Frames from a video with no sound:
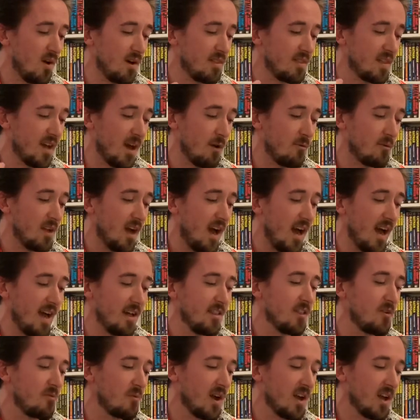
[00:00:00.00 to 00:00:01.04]
that I would
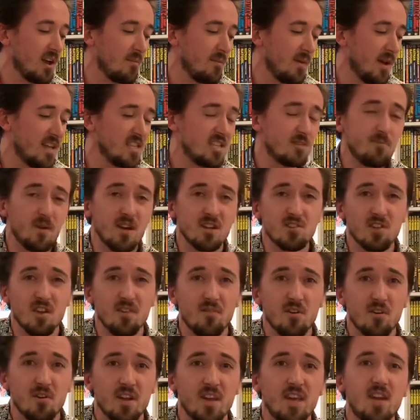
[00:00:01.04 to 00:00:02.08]
highly recommend, especially if
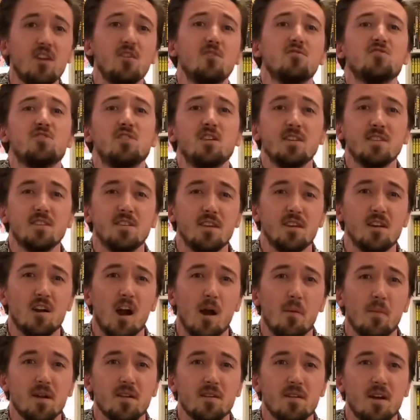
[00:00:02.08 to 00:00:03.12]
you're a huge DC
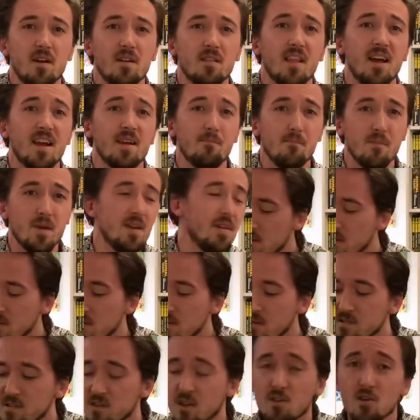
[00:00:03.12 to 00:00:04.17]
comic nut like me.
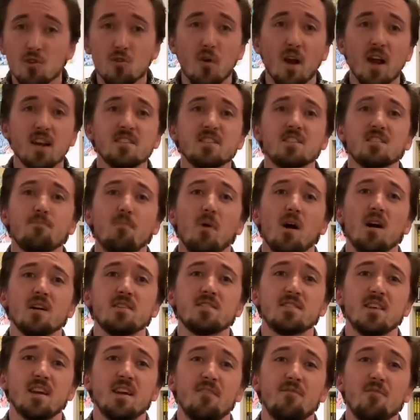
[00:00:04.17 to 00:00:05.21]
So the Crisis box
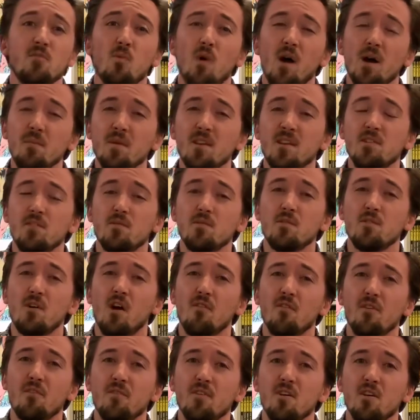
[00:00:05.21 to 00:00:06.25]
set, if you want me to do an
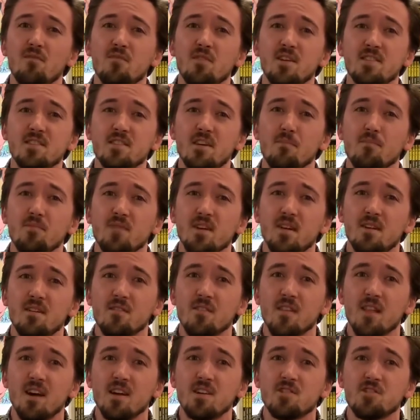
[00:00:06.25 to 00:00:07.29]
overview of this complete
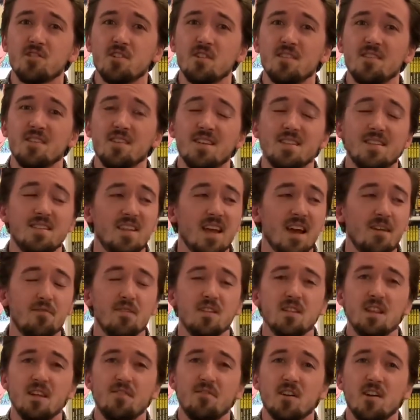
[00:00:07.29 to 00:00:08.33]
collection, then
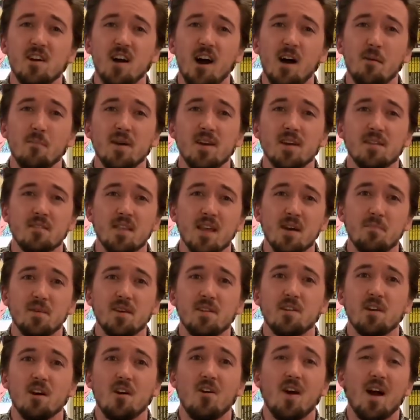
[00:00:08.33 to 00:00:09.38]
definitely leave a comment and let me
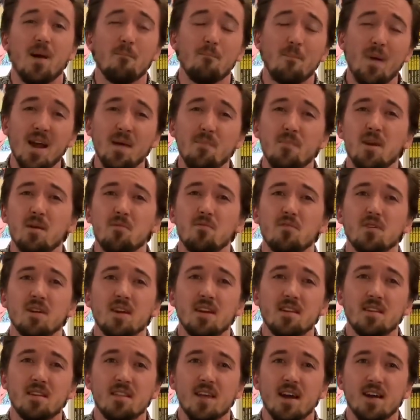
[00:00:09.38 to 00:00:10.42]
know. I might be able to
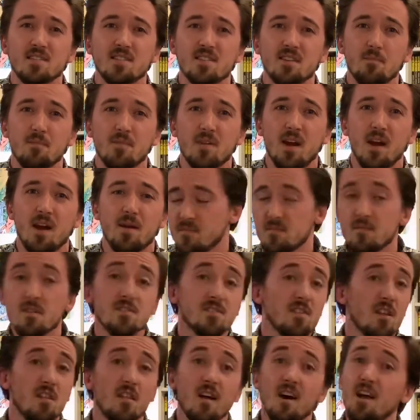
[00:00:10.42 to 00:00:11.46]
get to that sometime.
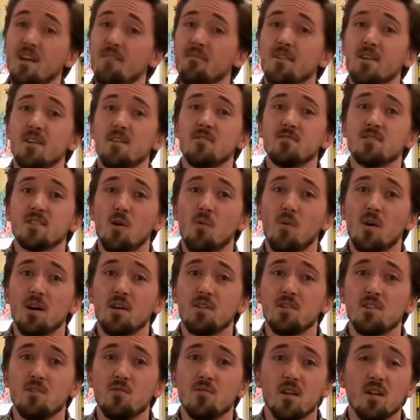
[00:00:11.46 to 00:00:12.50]
There's a lot of videos I
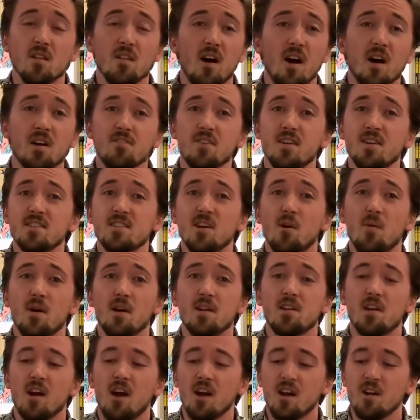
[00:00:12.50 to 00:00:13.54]
want to do and a lot of things I
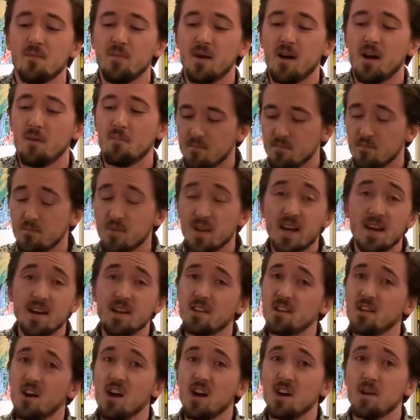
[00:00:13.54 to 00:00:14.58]
want to talk about, but I could
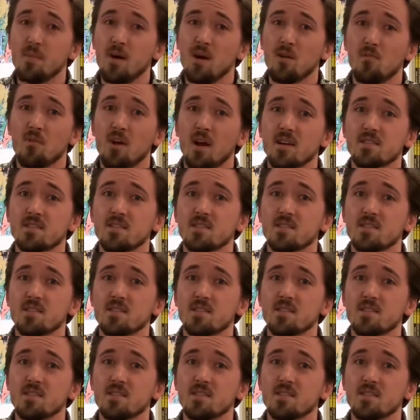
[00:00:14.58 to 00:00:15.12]
talk about Crisis